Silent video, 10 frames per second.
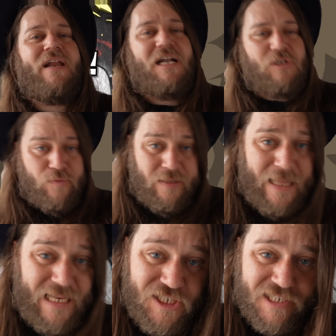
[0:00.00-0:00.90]
an actual
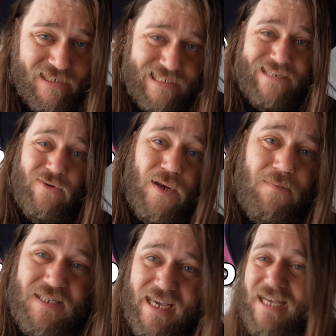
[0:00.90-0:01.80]
legend. You know what
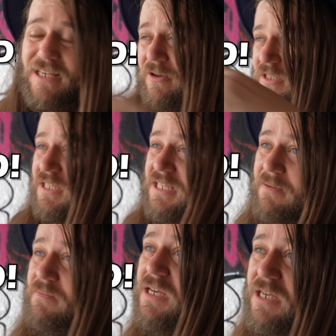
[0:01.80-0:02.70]
I'm saying? You're not just
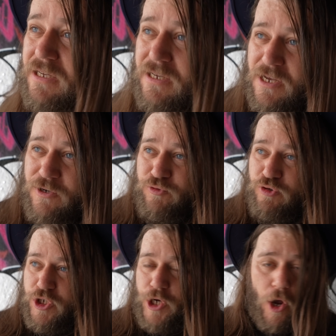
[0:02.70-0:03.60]
some
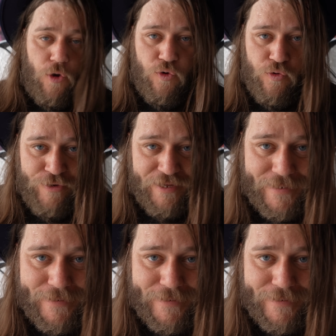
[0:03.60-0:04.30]
chode.